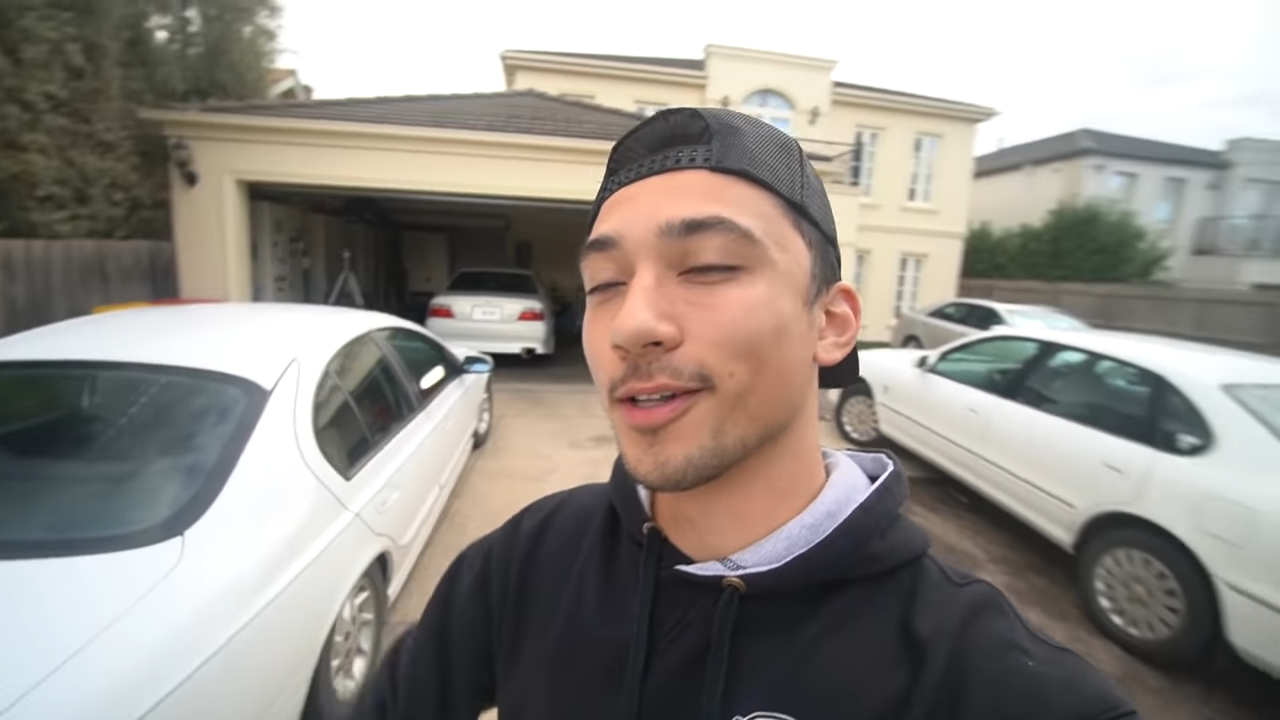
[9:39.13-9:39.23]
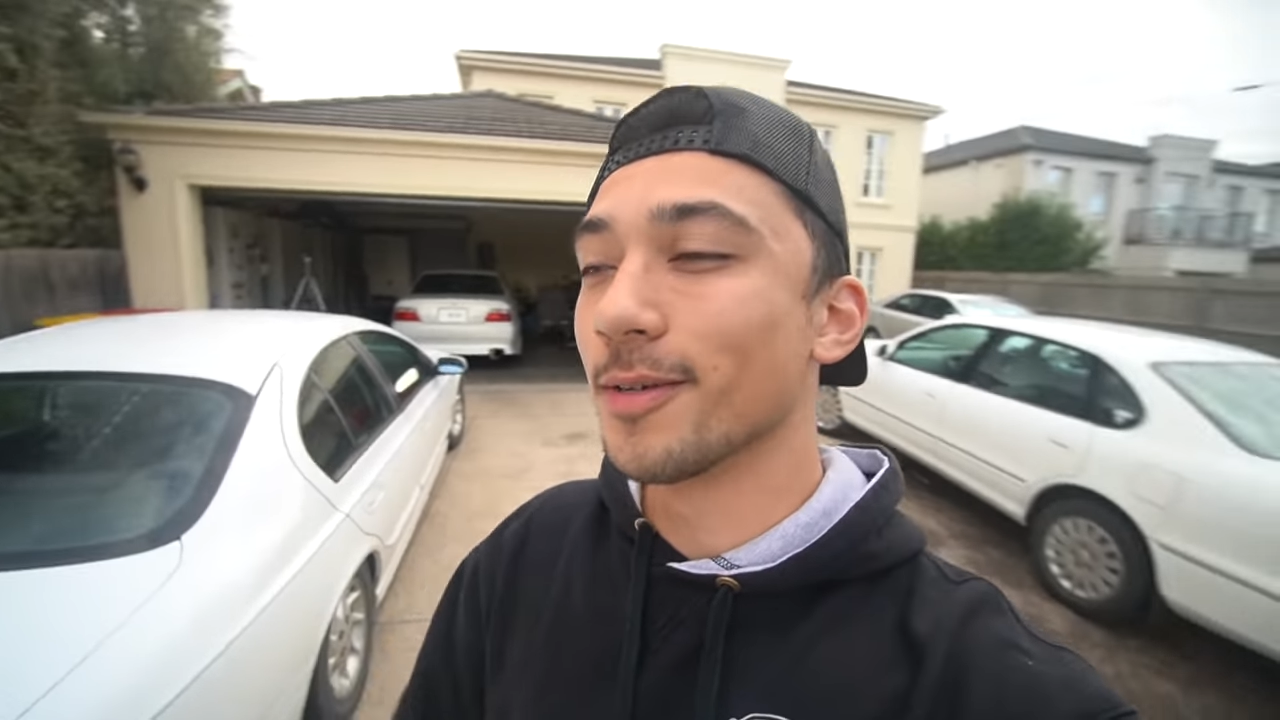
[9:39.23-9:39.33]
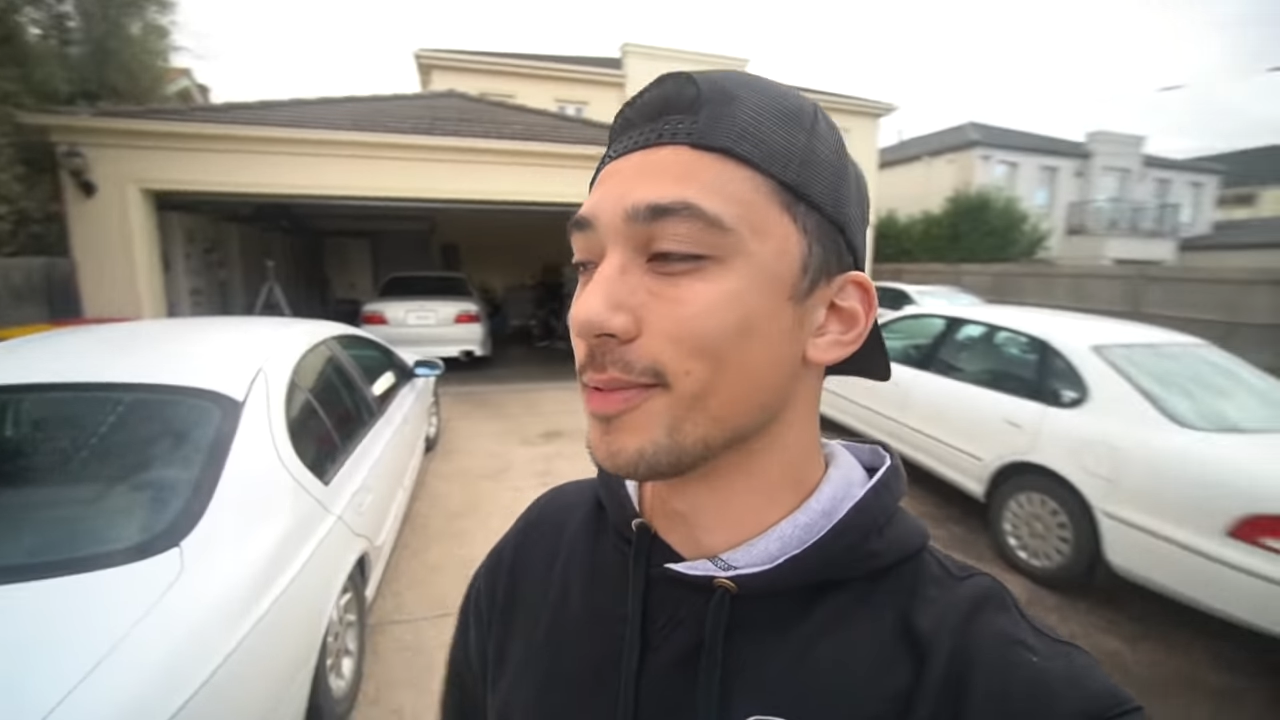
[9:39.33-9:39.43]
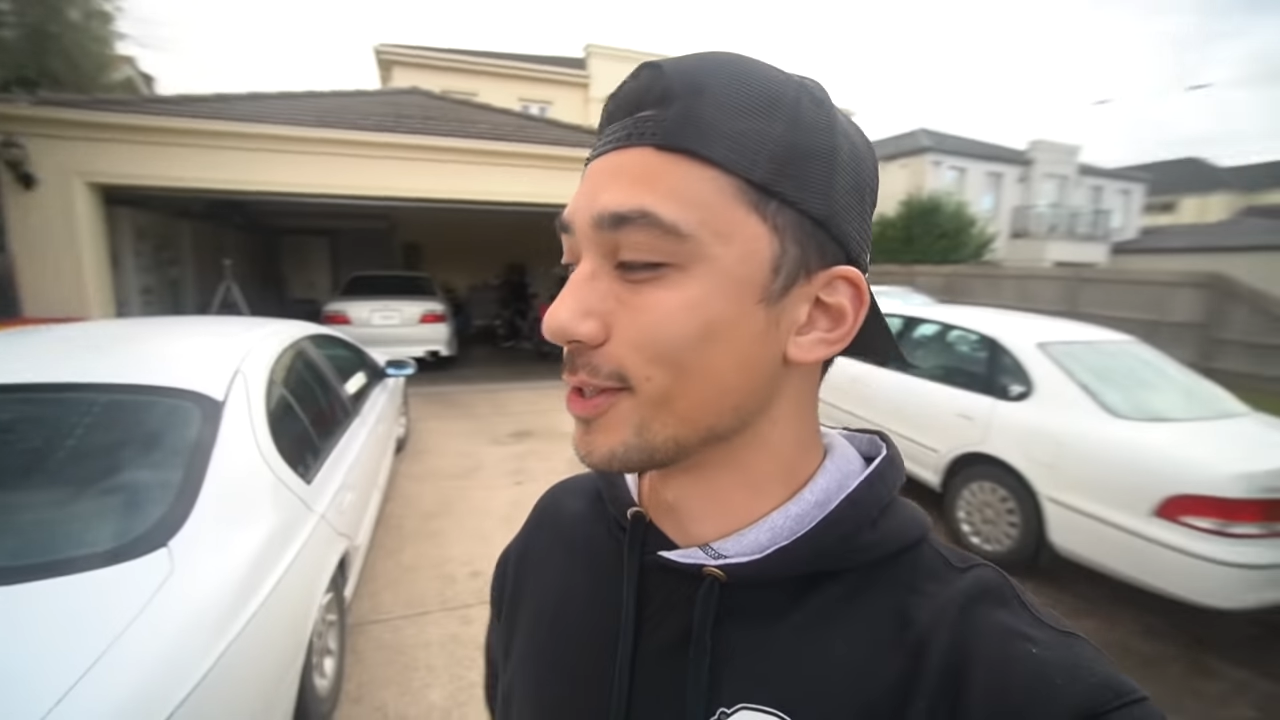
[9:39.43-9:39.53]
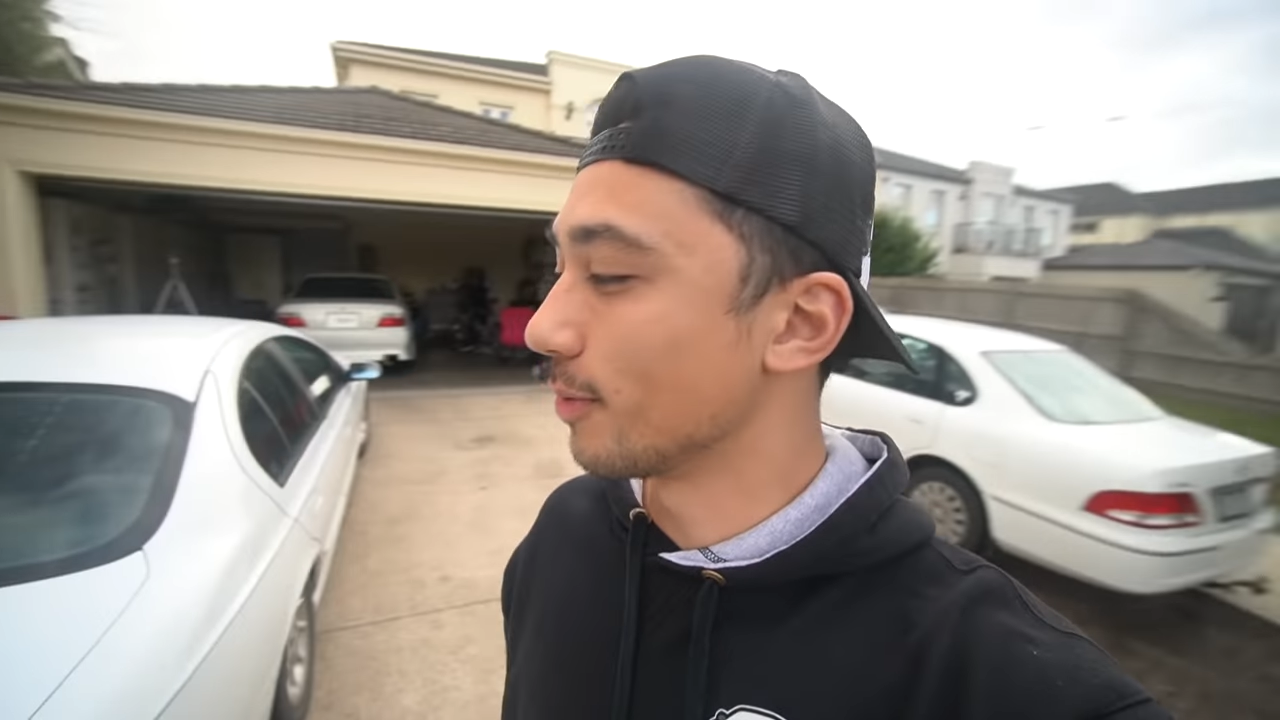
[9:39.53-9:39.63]
on
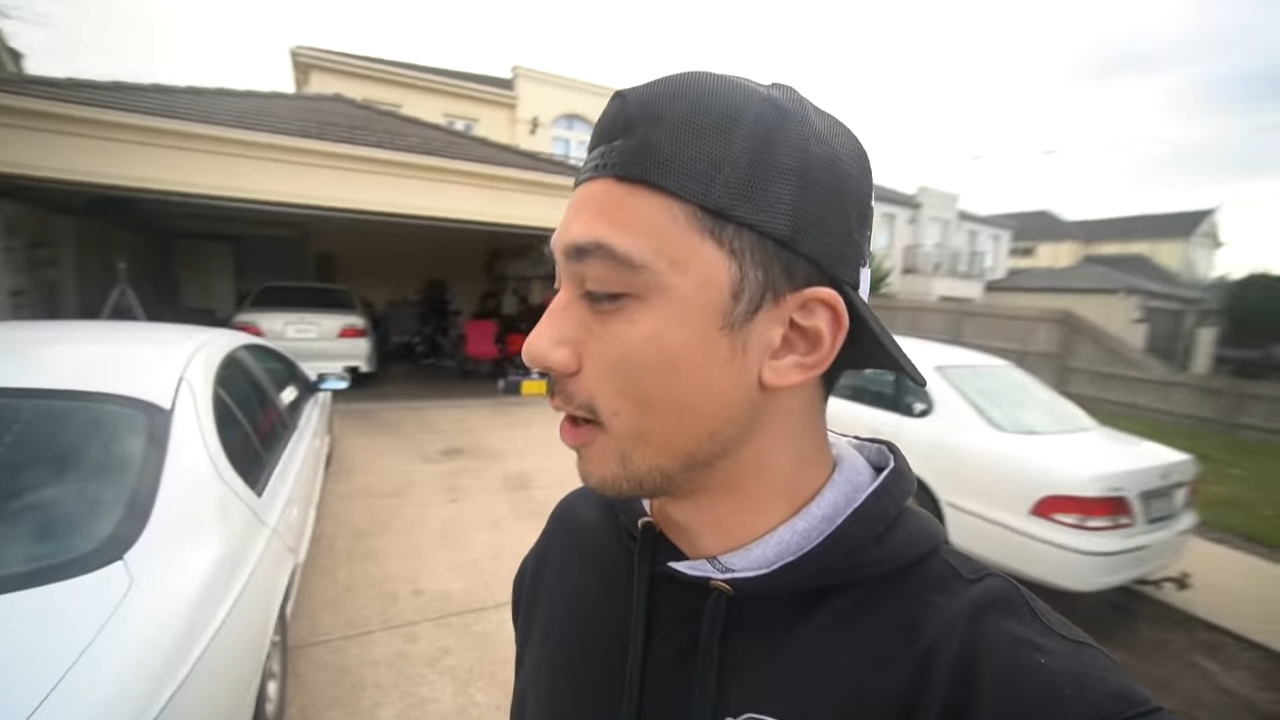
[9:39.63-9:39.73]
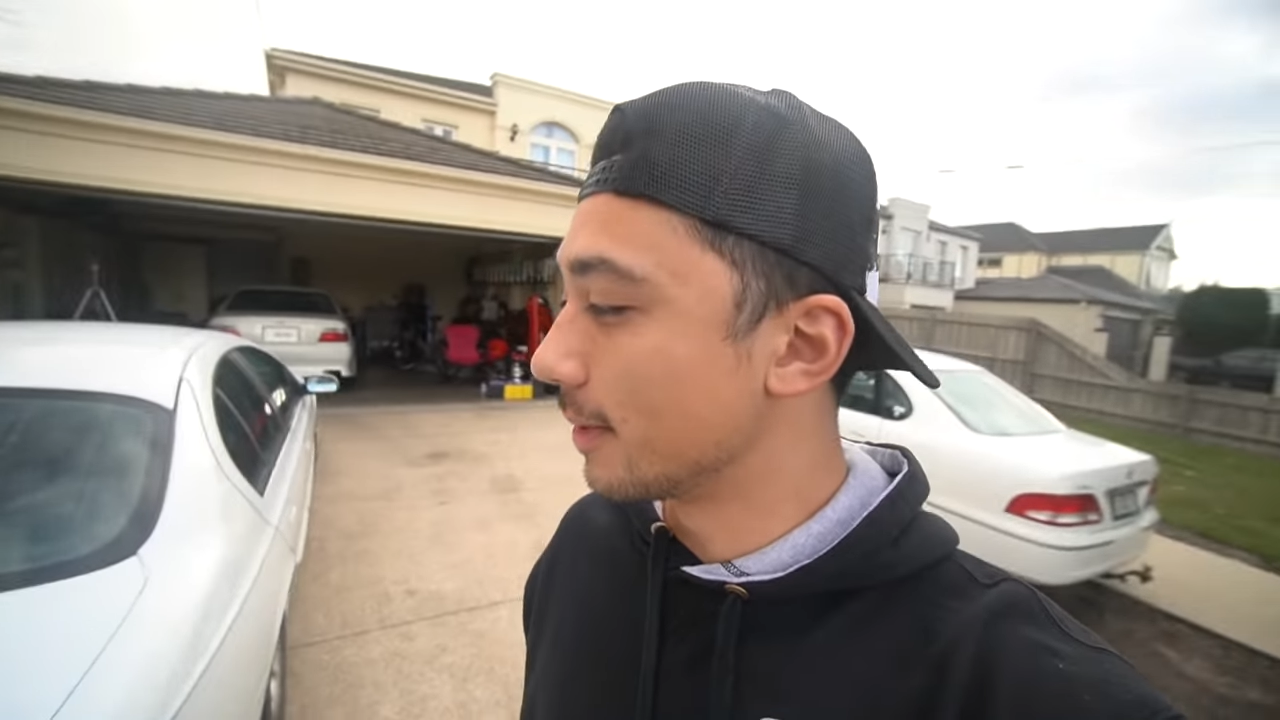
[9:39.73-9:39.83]
them as well,